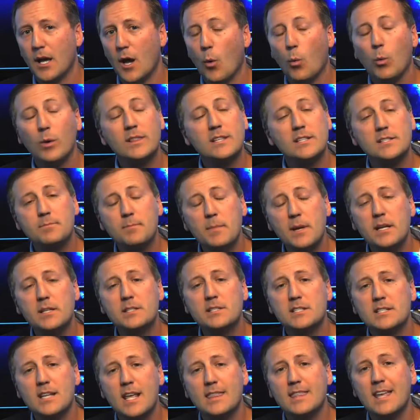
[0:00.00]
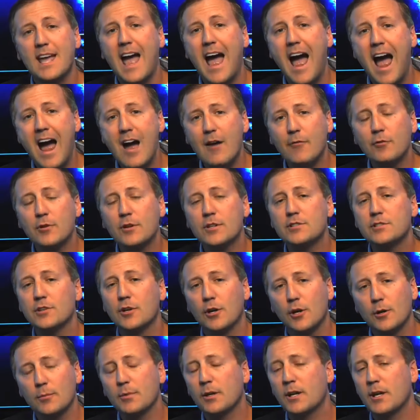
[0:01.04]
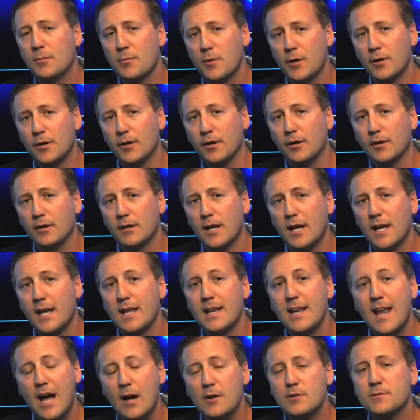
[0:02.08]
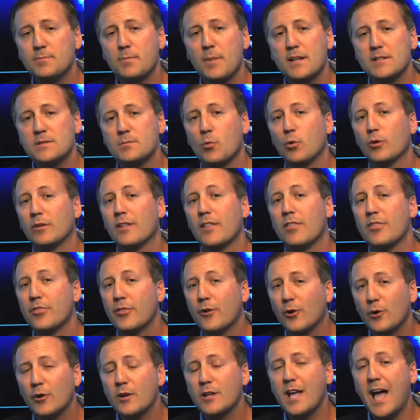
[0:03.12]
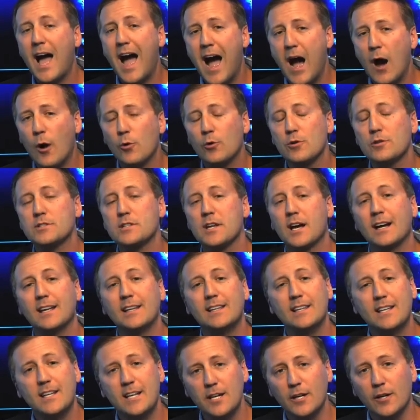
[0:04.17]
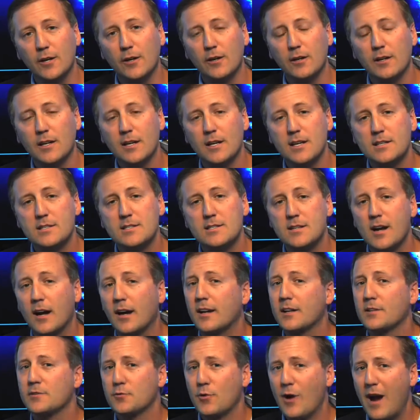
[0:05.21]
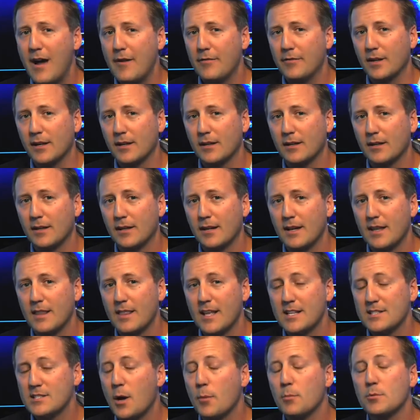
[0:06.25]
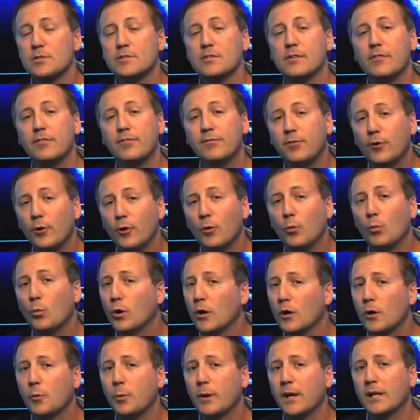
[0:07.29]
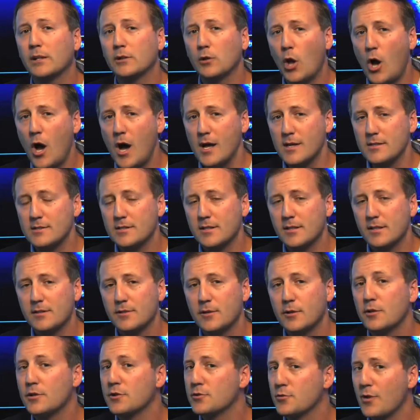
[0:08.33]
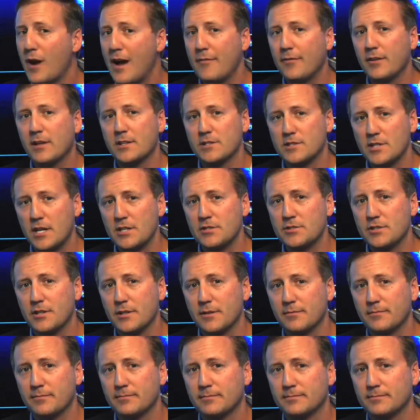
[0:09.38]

What this means is that the average urban commuter now spends more than 30 hours a year stuck in traffic. That's almost a full work week lost due to traffic congestion.